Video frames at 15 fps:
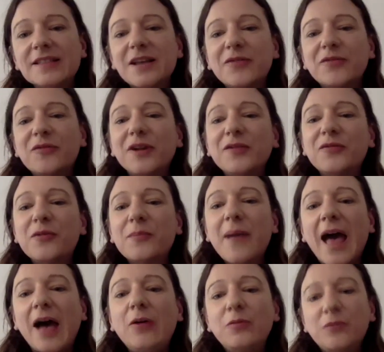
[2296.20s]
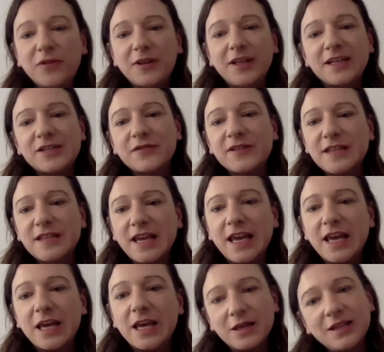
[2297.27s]
suffering from helpfulness
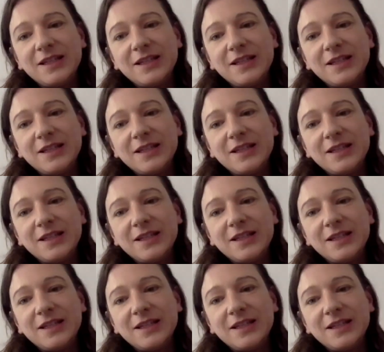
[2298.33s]
fatigue